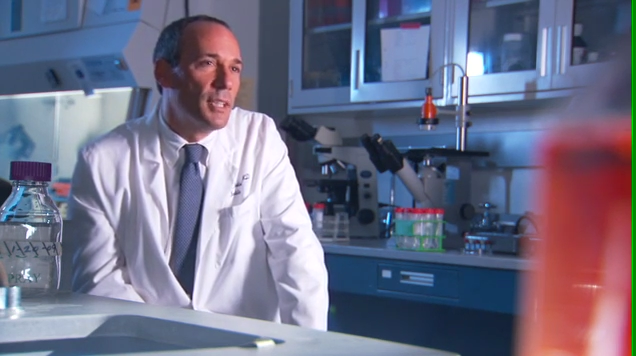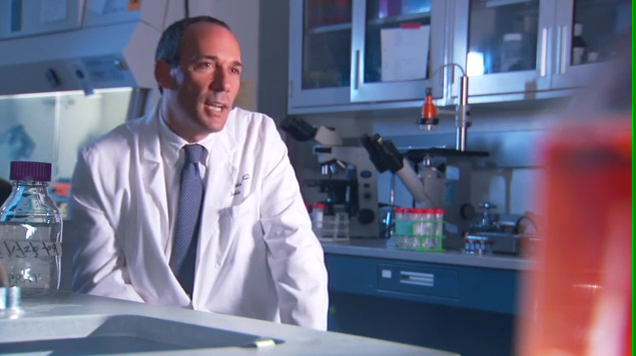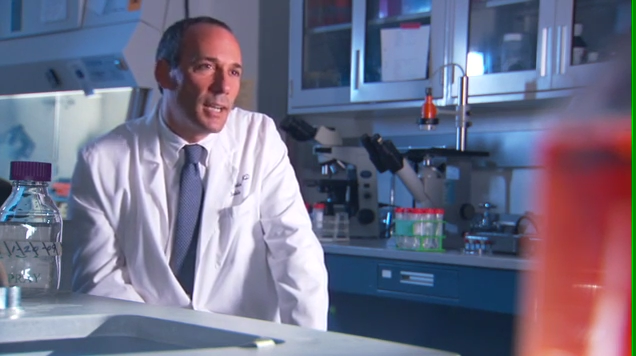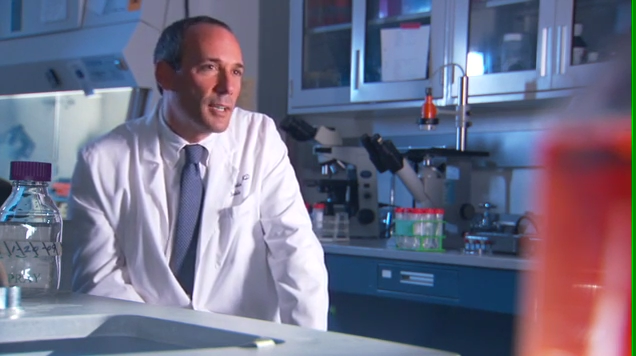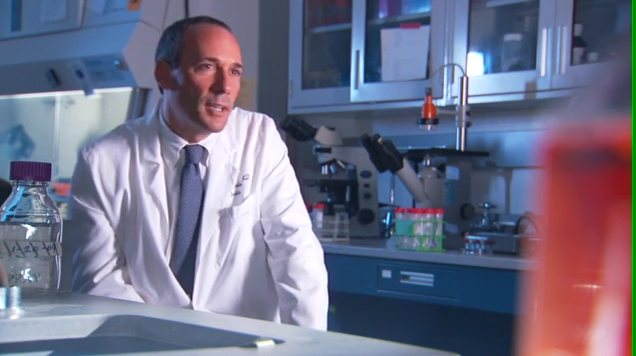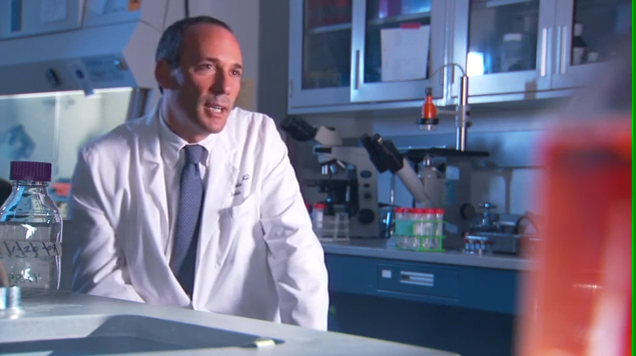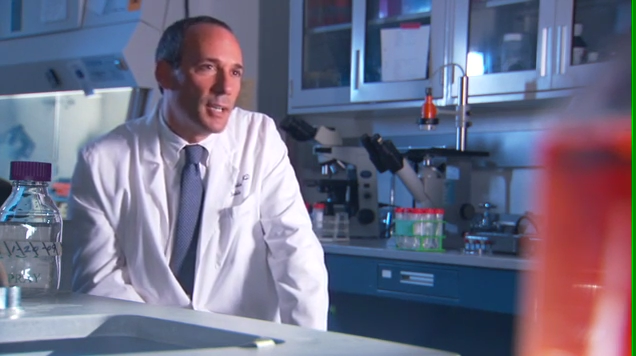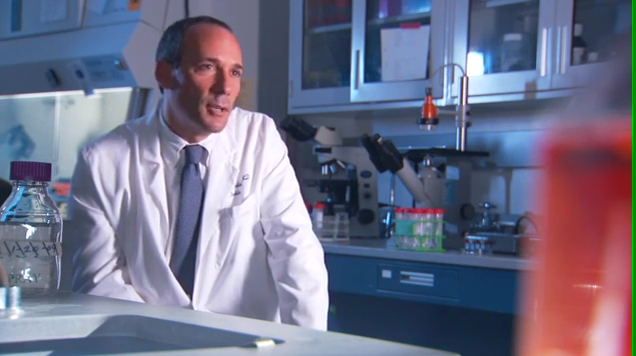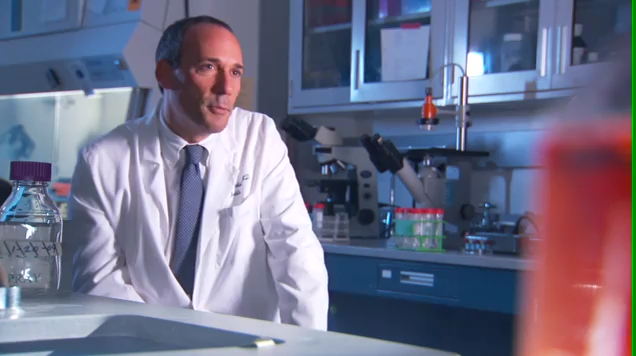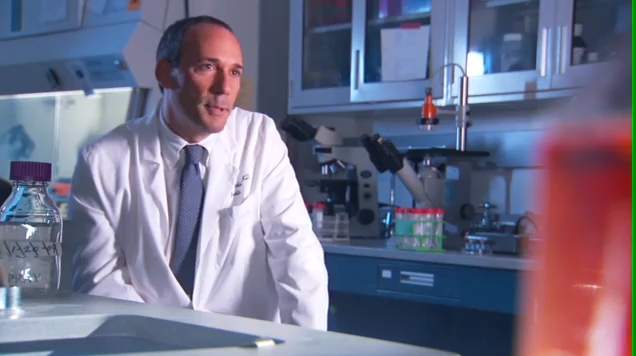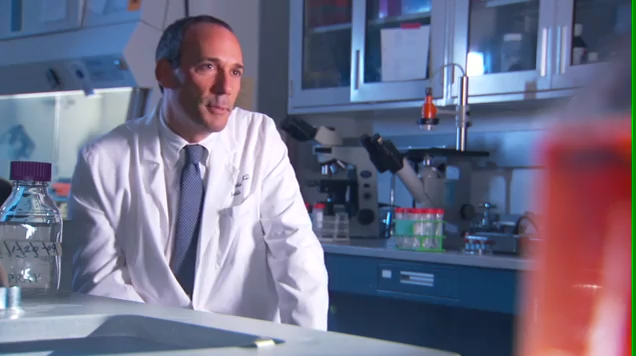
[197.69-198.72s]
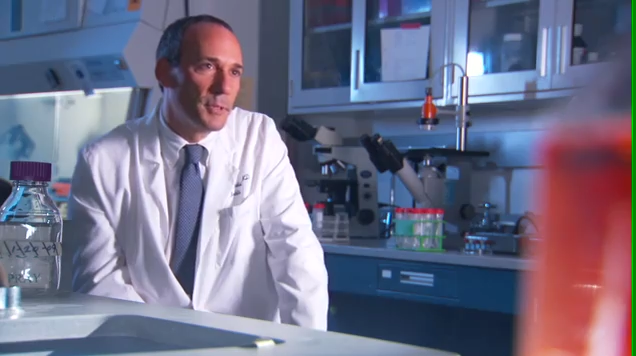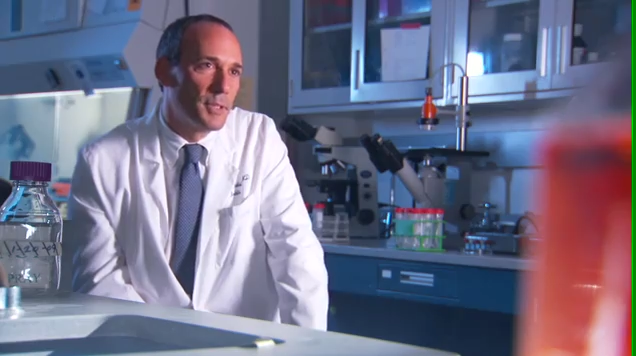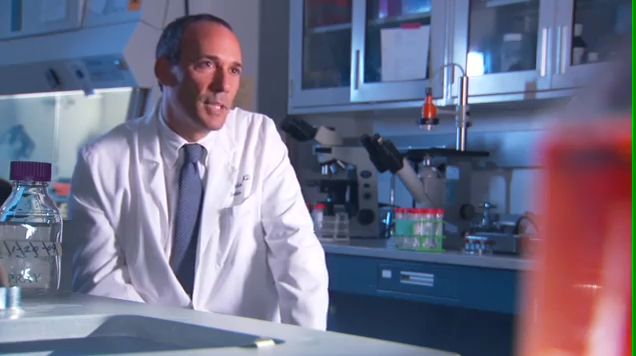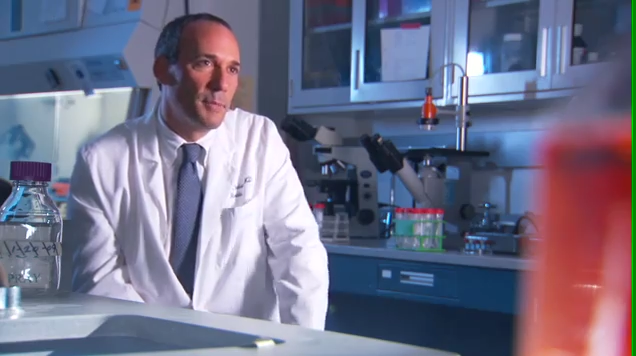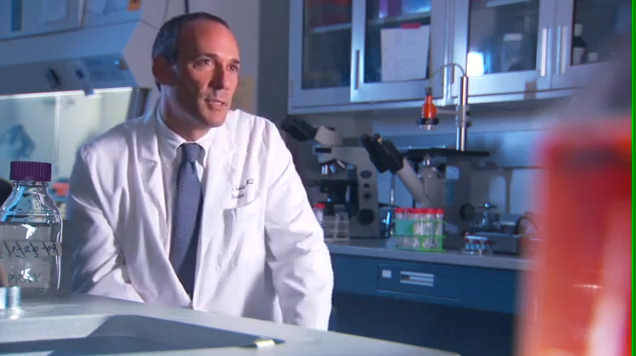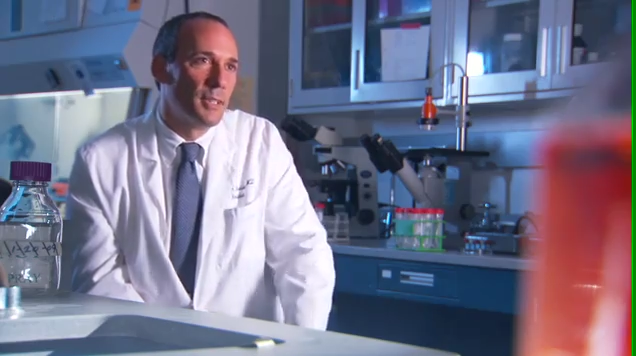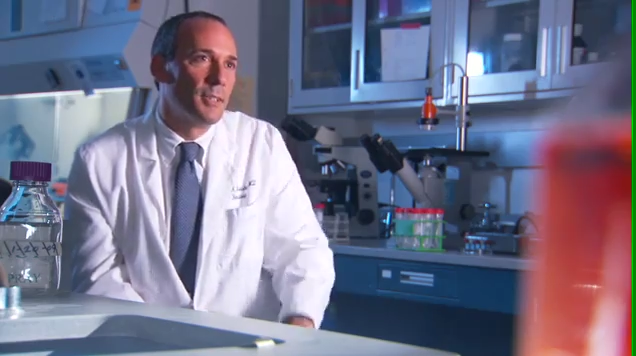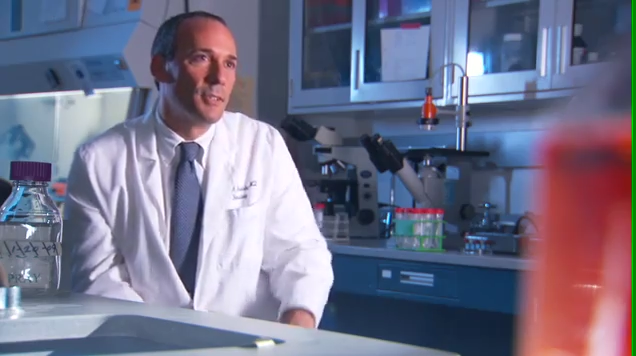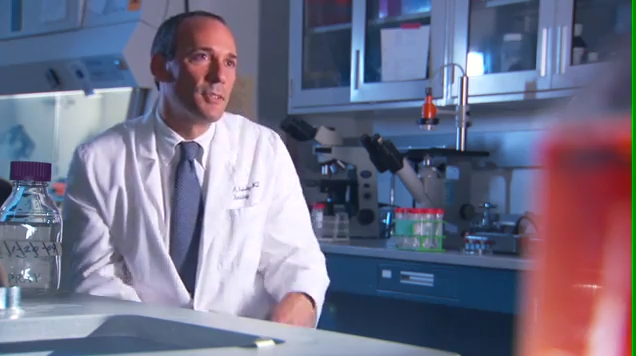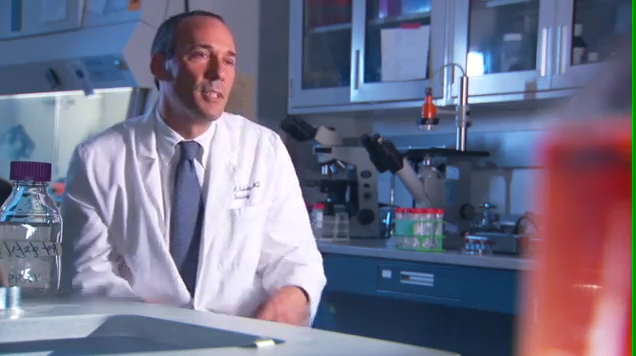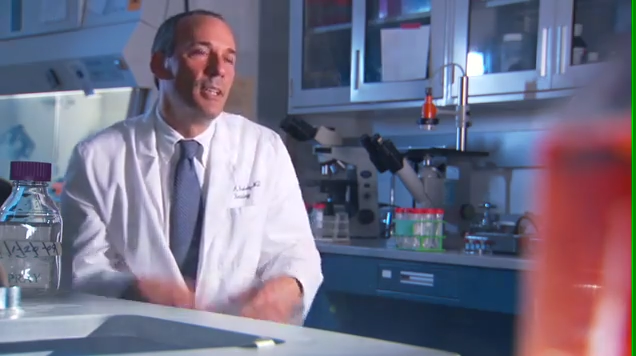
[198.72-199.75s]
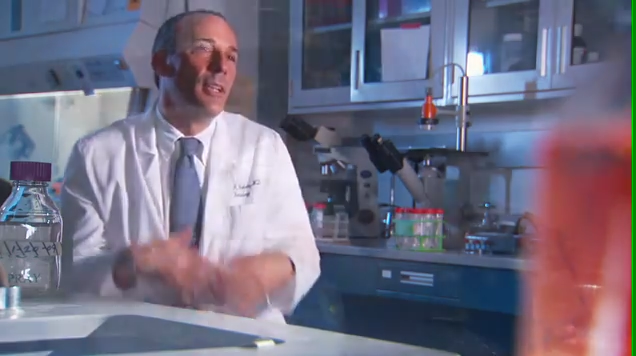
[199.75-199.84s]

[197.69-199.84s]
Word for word: not going to kill people's stem cells,